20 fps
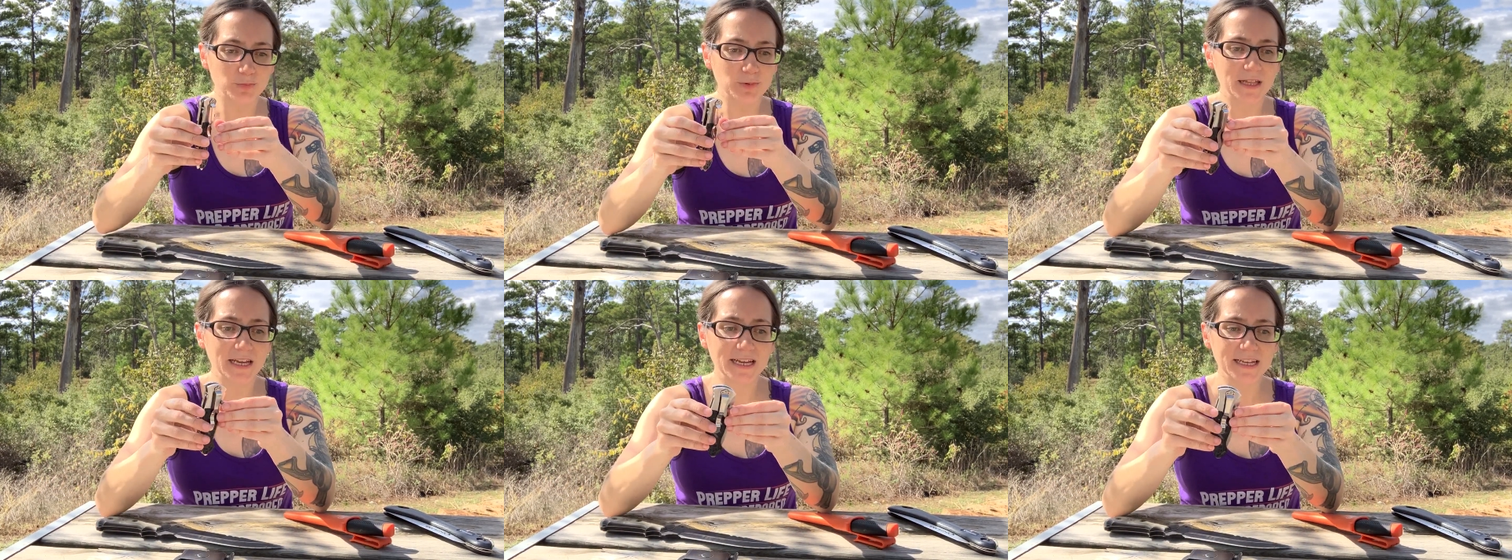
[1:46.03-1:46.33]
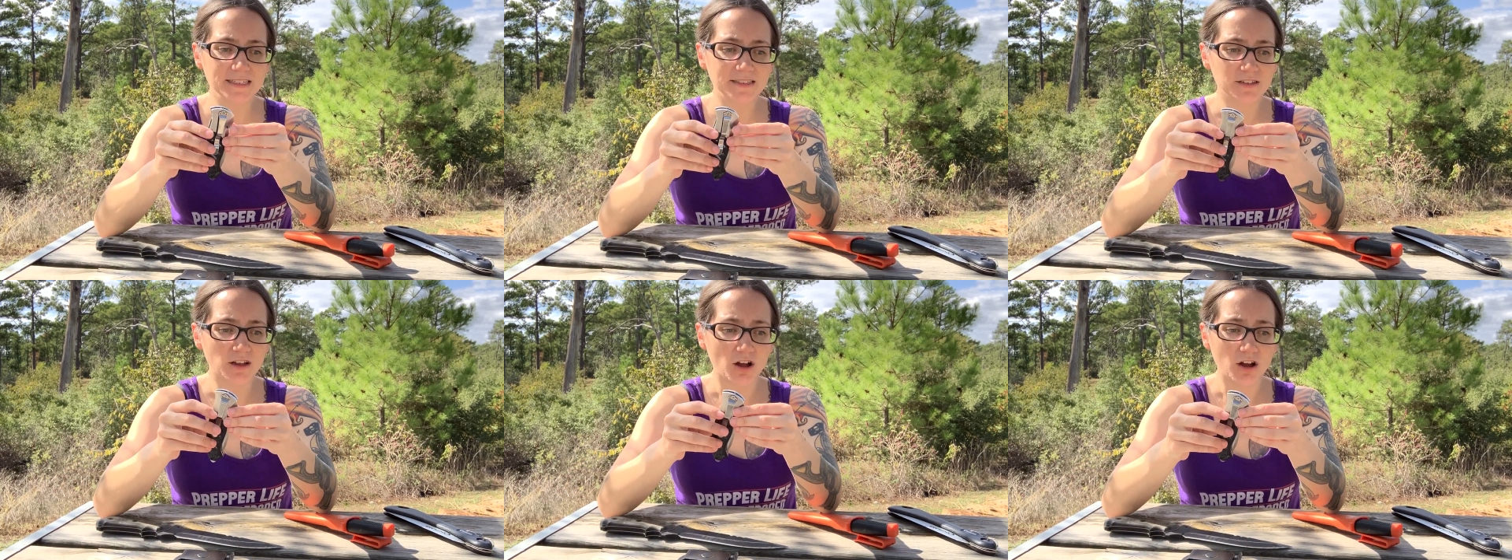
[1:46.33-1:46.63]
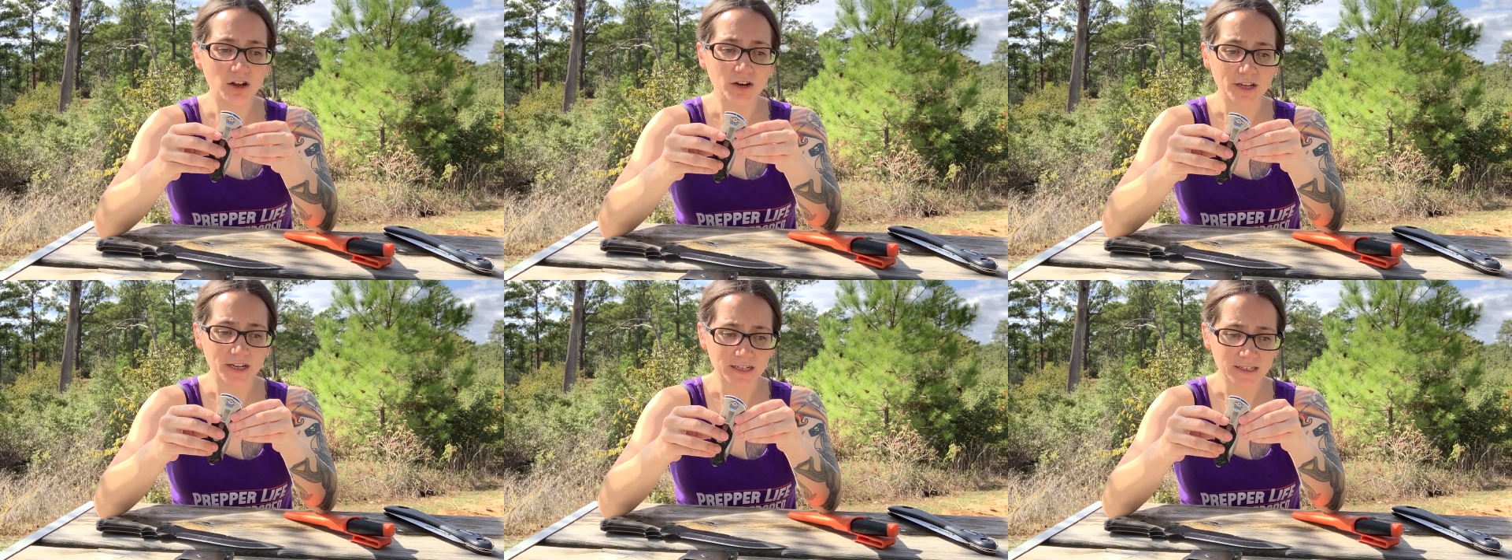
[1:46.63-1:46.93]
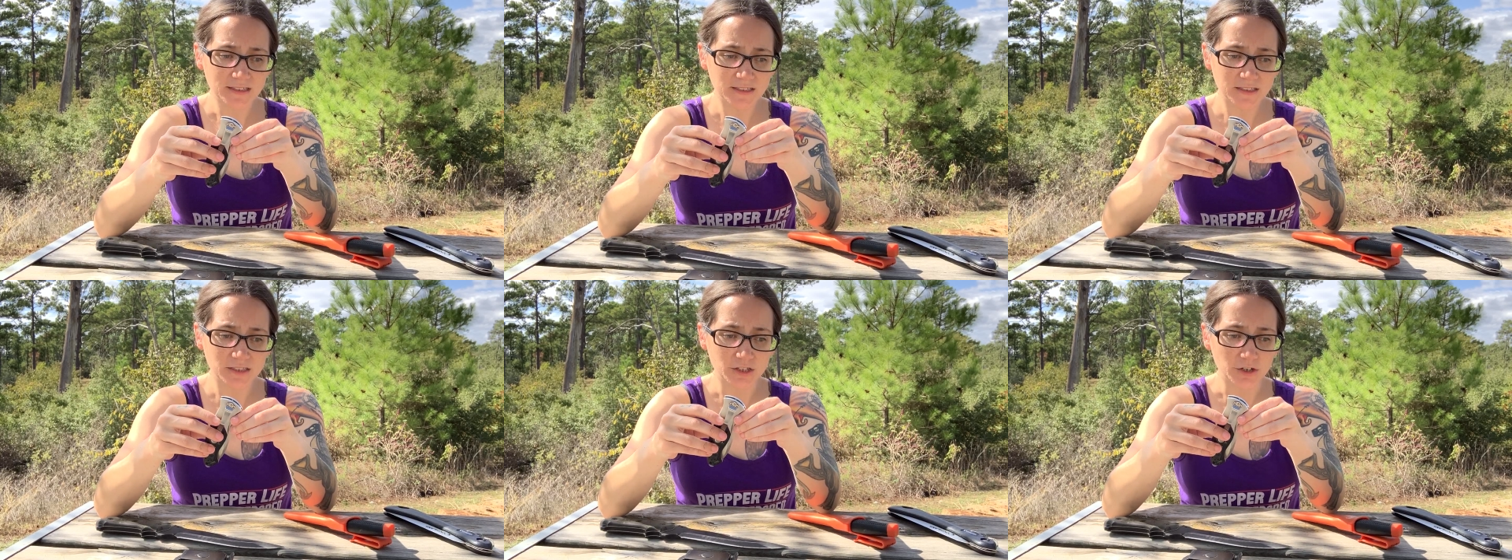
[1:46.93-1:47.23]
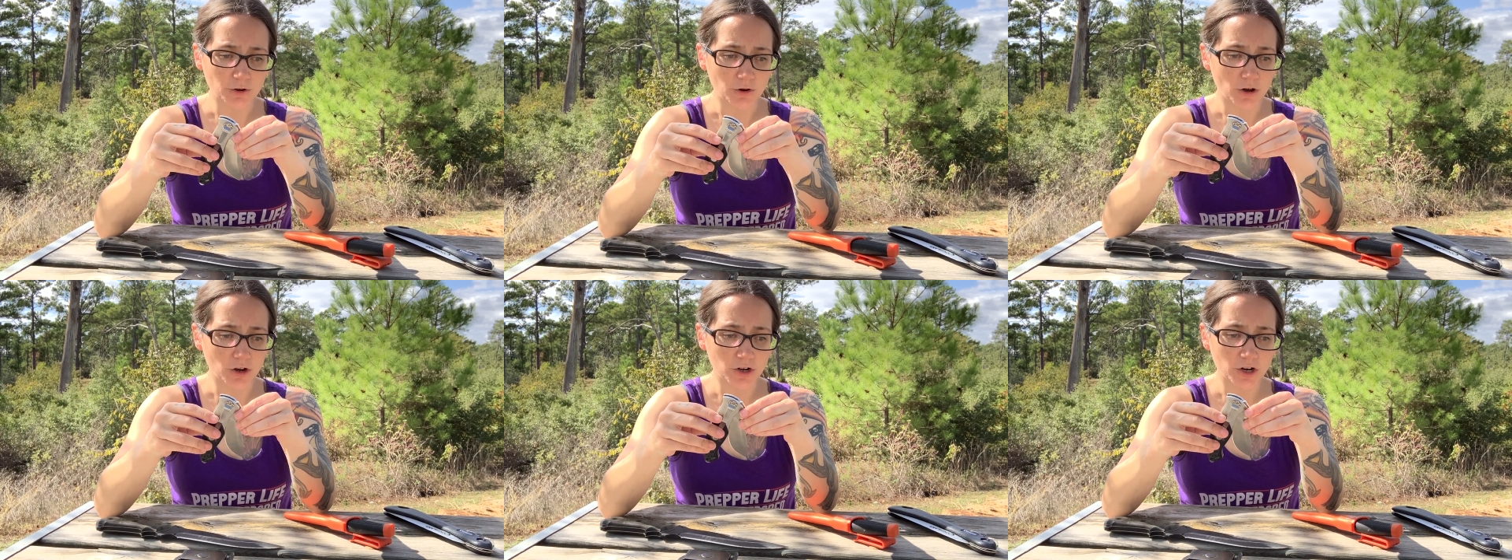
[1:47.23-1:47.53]
blades on us, you
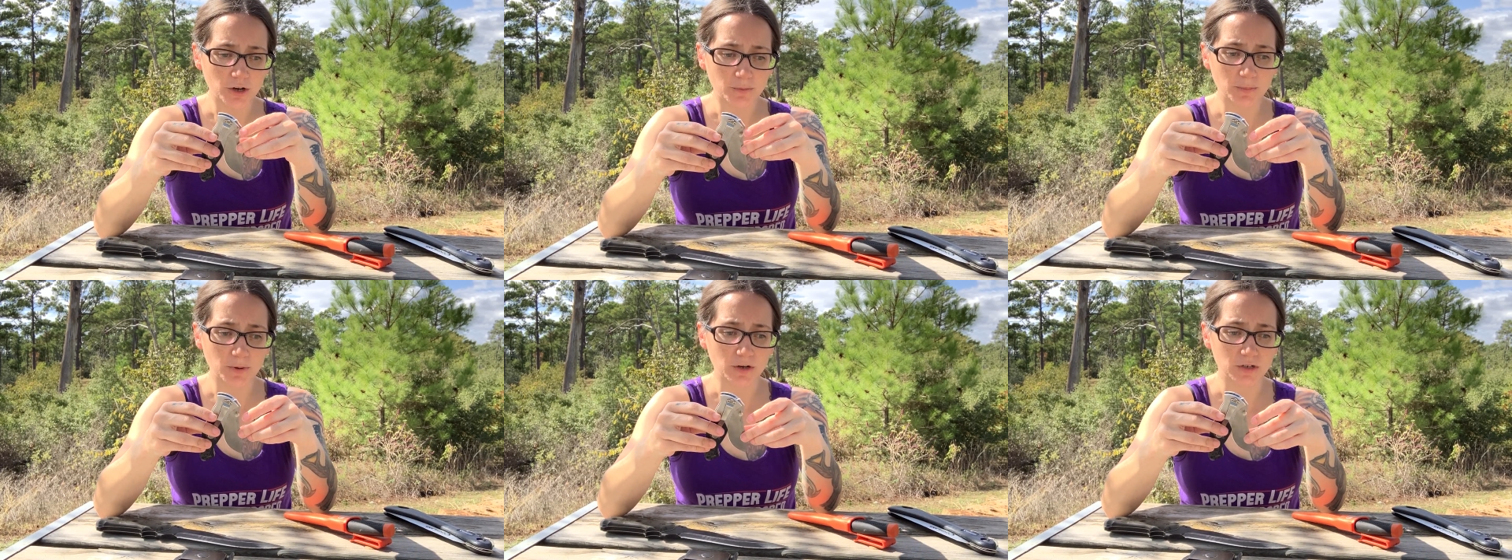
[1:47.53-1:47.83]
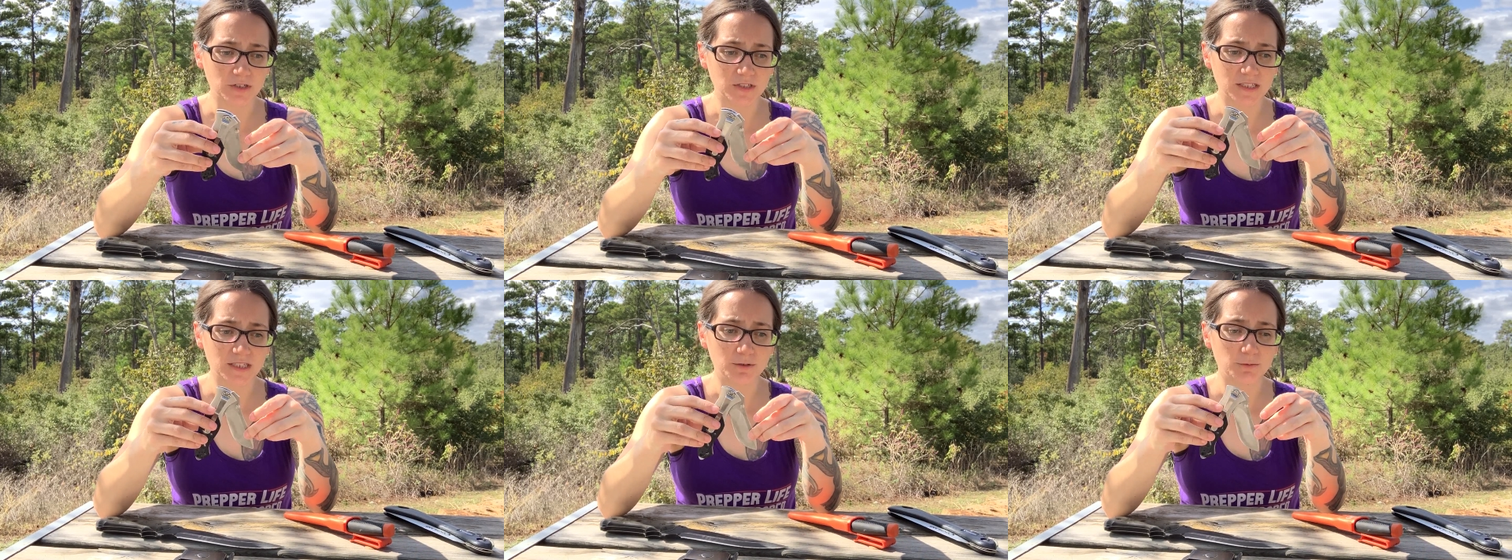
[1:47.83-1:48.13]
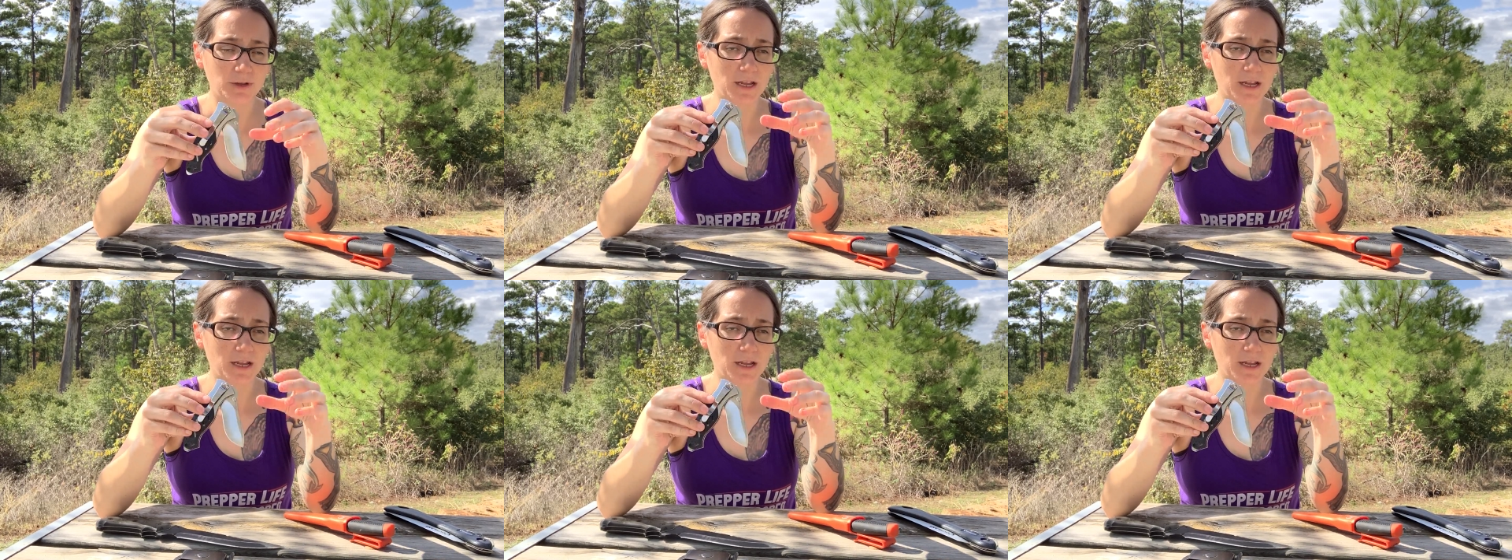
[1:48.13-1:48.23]
know, on our person.